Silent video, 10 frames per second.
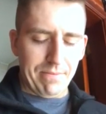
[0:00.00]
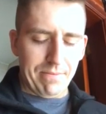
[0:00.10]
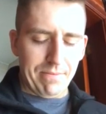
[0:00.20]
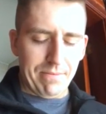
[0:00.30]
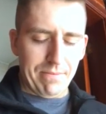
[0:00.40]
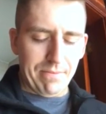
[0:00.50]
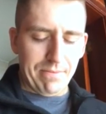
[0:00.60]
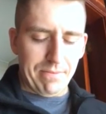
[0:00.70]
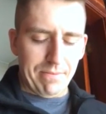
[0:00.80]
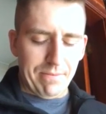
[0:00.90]

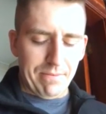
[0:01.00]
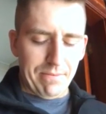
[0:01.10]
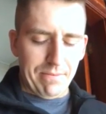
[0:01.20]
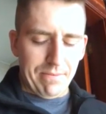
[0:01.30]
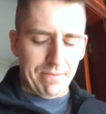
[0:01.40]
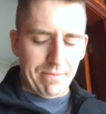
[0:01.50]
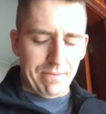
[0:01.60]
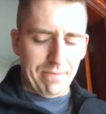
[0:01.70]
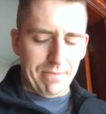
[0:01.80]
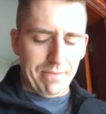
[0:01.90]

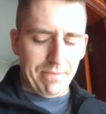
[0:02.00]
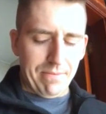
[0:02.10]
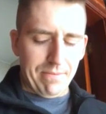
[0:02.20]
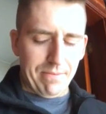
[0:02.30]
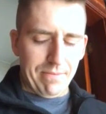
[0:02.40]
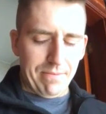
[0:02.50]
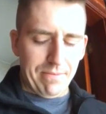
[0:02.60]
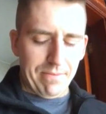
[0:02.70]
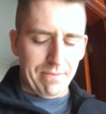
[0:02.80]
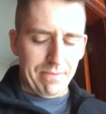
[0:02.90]

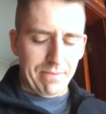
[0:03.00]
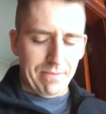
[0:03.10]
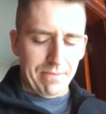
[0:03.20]
The person shown says nothing.